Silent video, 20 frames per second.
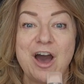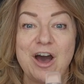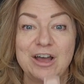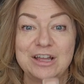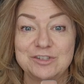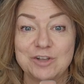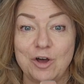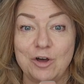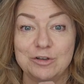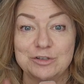
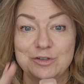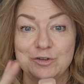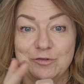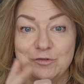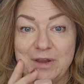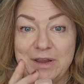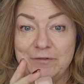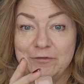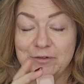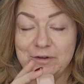It's also
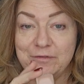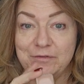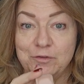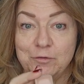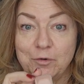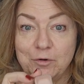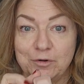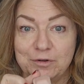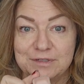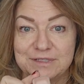great for if you
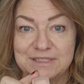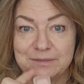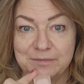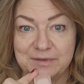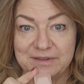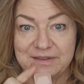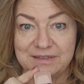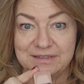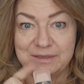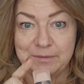ordered some
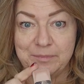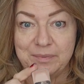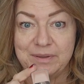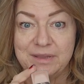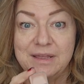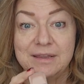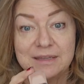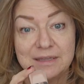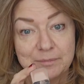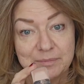of the lip
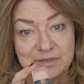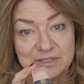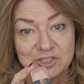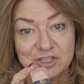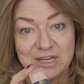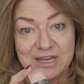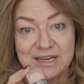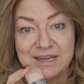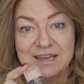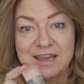and
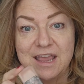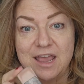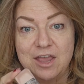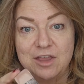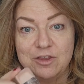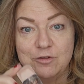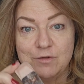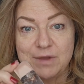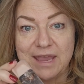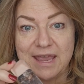cheek.
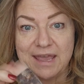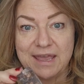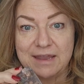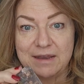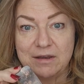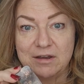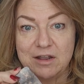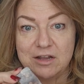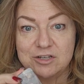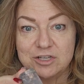You
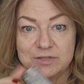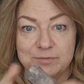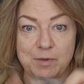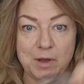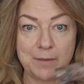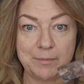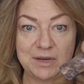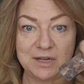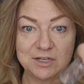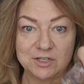can just
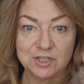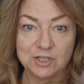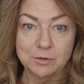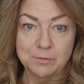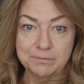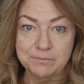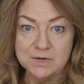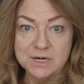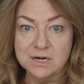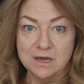pop it into your
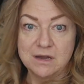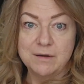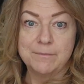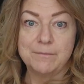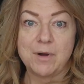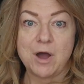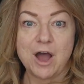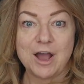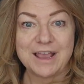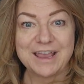
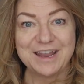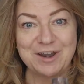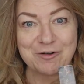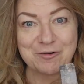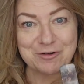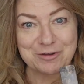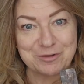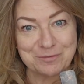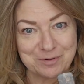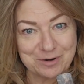pocket or
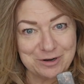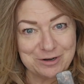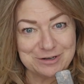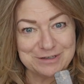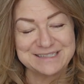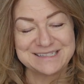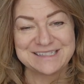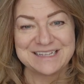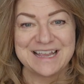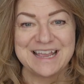your
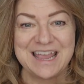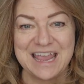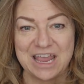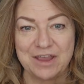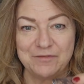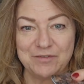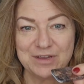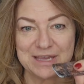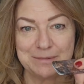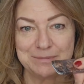purse if
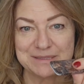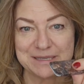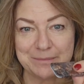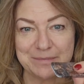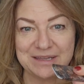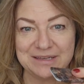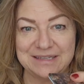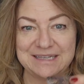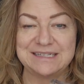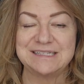you keep some of
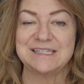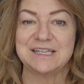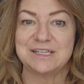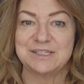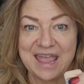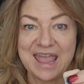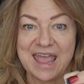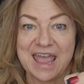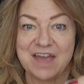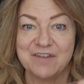the lids.
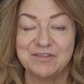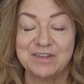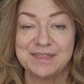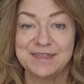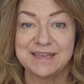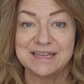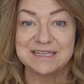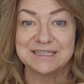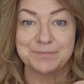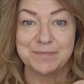
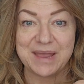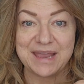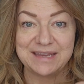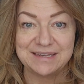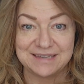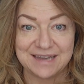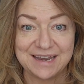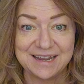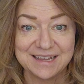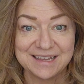Everything is
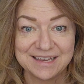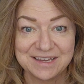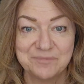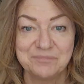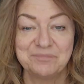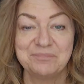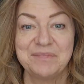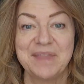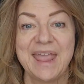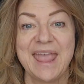magnetic
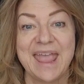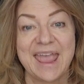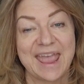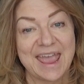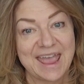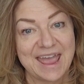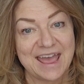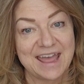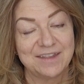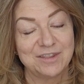
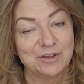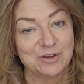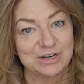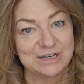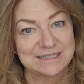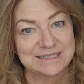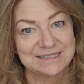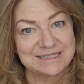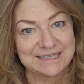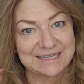and they're going to
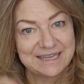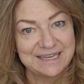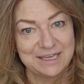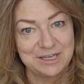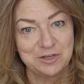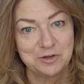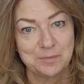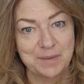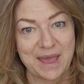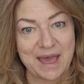stick in
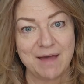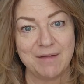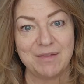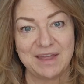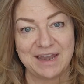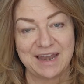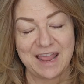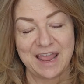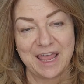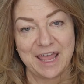your
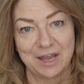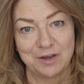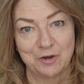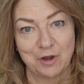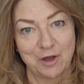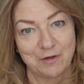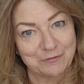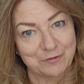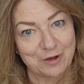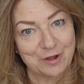palette and
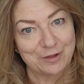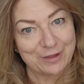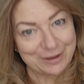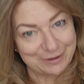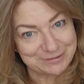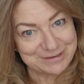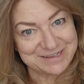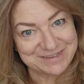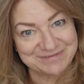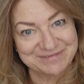not fall
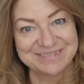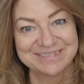out.